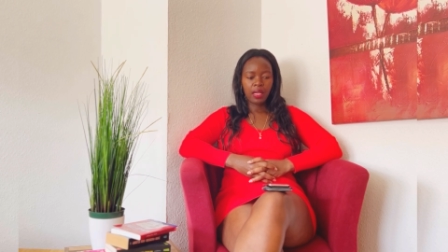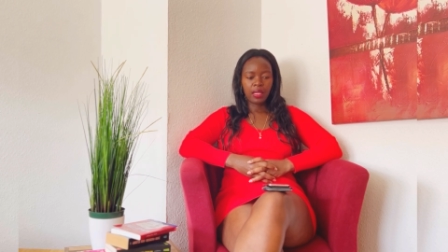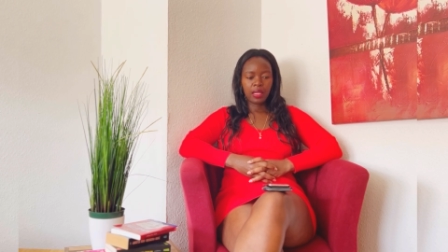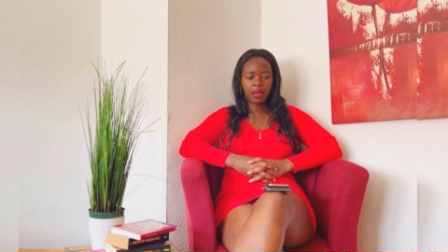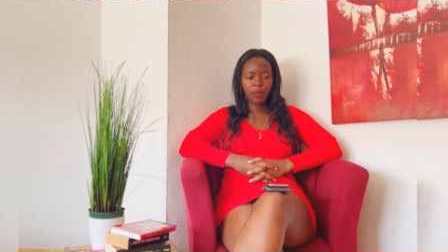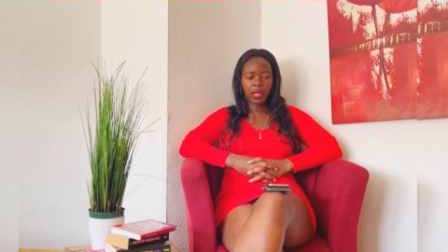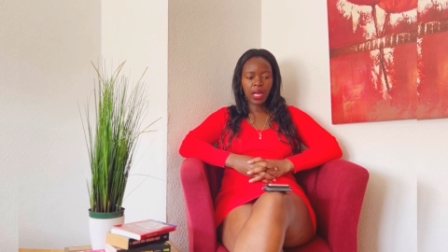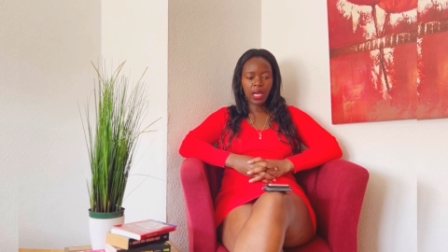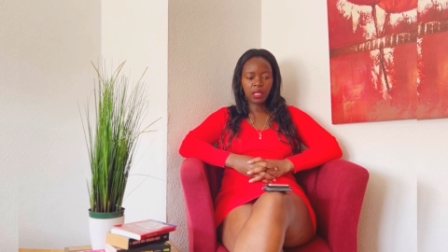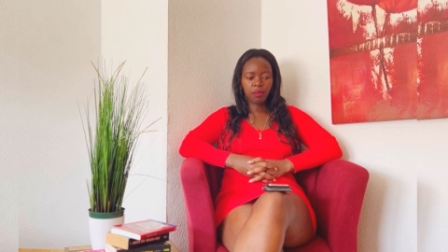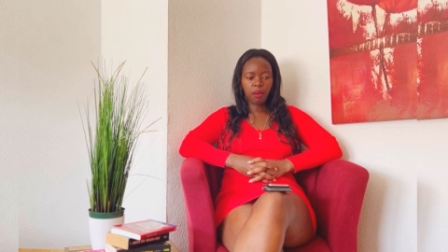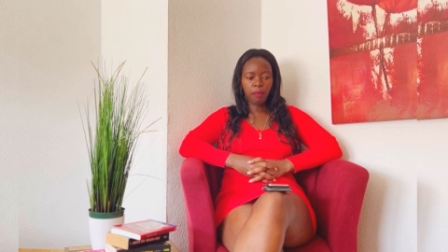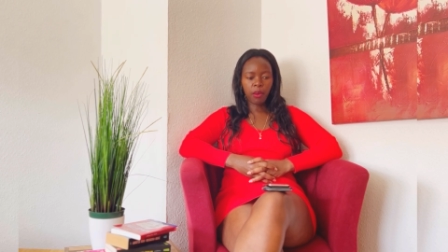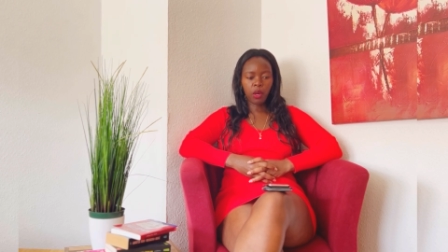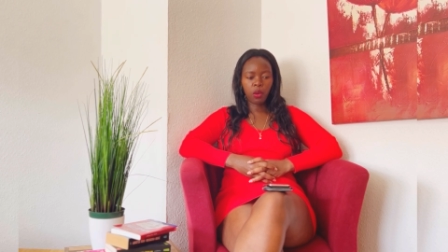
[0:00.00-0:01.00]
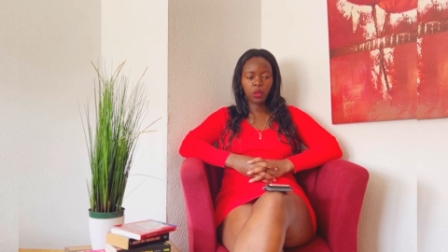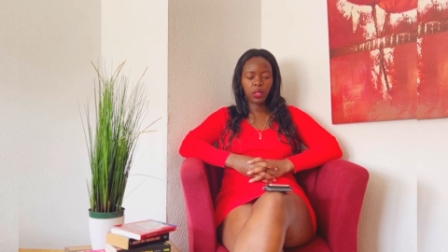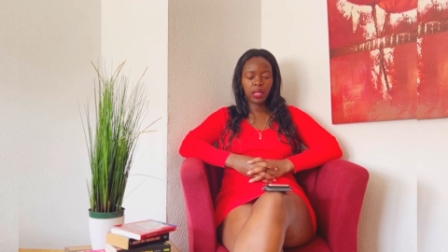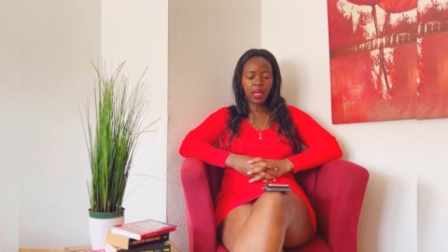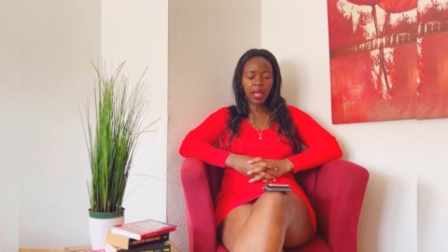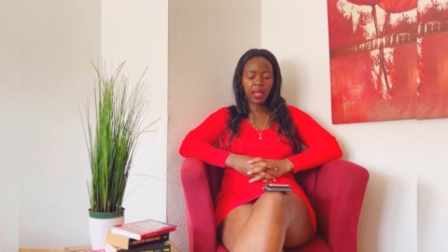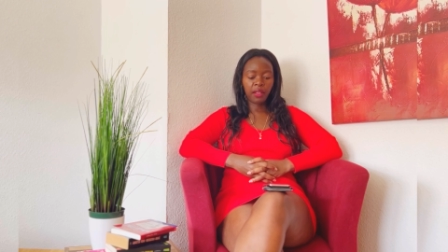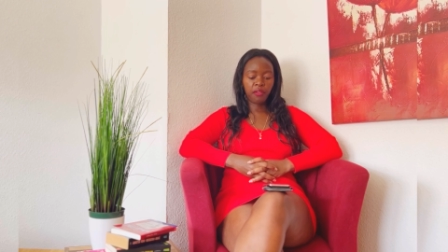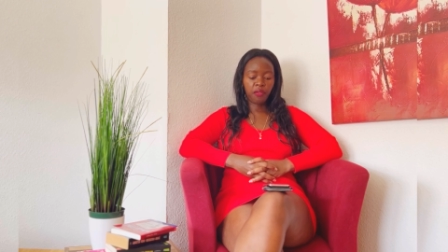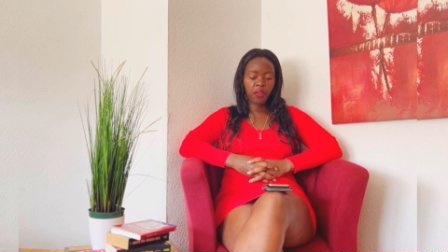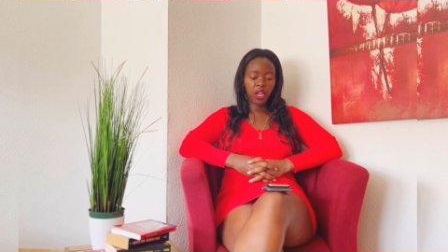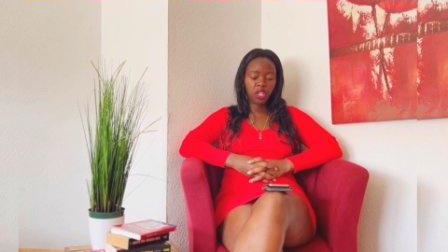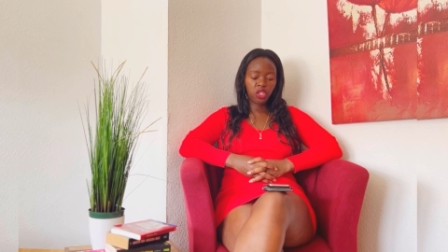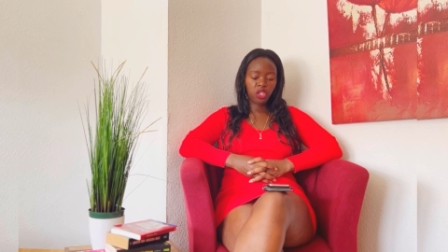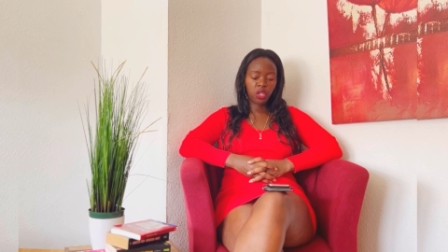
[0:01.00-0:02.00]
Someone asked me about like
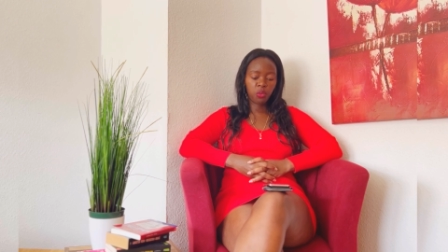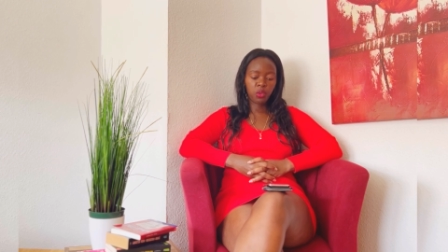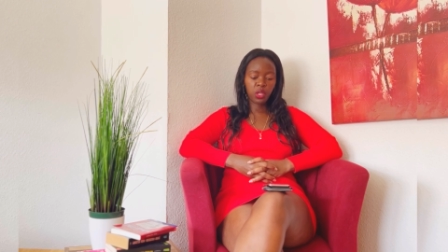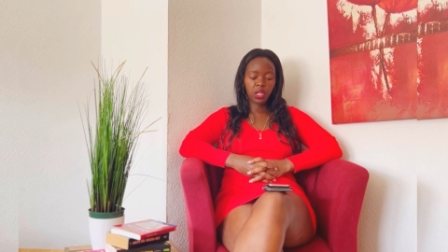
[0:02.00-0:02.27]
friendships.